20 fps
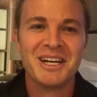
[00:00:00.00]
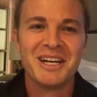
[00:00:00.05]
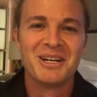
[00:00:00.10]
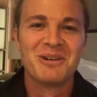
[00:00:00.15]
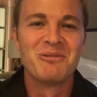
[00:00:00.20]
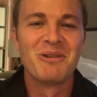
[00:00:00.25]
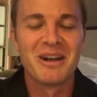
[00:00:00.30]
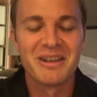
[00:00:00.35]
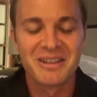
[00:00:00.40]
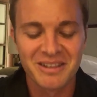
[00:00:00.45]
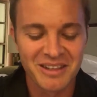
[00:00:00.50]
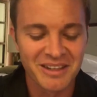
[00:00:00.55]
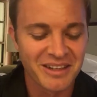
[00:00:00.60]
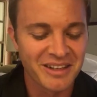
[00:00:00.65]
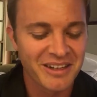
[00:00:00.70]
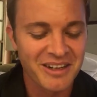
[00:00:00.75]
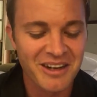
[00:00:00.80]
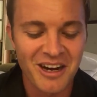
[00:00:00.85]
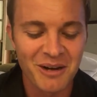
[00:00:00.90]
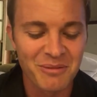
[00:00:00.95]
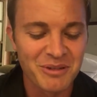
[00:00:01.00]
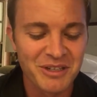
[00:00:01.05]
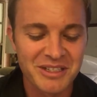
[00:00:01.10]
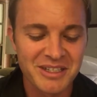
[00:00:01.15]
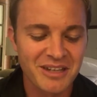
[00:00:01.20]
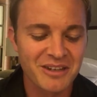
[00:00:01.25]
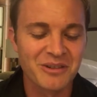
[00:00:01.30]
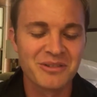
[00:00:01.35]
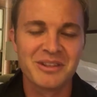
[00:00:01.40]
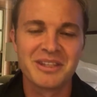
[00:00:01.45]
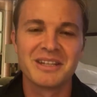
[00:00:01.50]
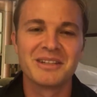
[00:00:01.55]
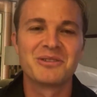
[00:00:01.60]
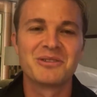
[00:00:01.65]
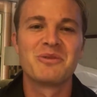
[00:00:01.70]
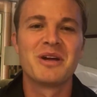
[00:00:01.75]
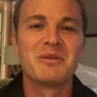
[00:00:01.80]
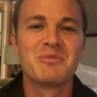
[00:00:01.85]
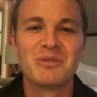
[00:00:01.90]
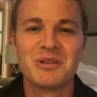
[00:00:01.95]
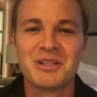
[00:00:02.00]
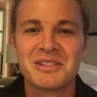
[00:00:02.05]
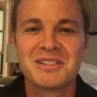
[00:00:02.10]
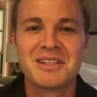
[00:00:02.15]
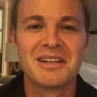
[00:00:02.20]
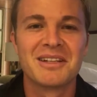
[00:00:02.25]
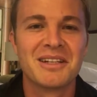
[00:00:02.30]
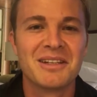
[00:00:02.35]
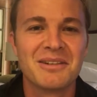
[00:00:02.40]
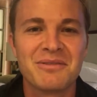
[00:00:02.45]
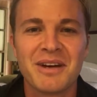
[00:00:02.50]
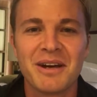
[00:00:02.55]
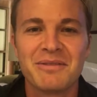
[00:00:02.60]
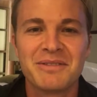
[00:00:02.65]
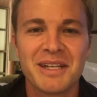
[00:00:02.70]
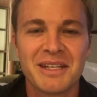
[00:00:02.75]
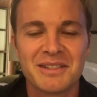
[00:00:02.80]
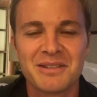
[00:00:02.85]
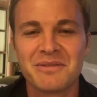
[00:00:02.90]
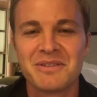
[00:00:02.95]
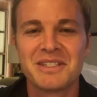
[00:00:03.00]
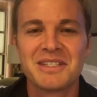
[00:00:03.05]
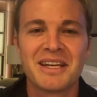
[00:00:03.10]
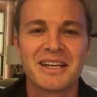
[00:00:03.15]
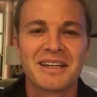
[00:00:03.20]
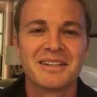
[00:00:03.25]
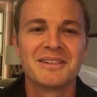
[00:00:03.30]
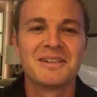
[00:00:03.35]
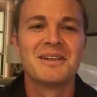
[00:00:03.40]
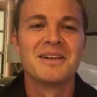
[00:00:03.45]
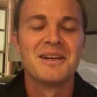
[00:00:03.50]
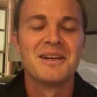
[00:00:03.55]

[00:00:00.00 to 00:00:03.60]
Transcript: rather than the car, because I don't think the Red Bull is suddenly 5/10 of a second